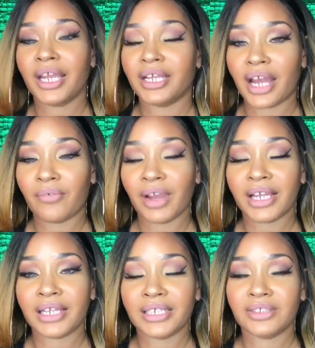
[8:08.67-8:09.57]
and a
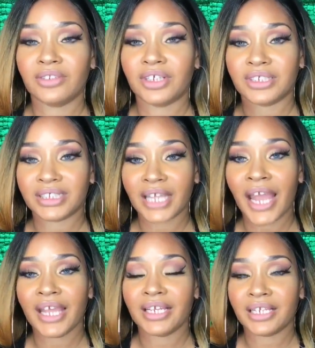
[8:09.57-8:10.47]
direct link to their
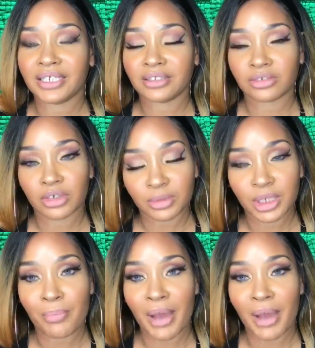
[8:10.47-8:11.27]
site in the description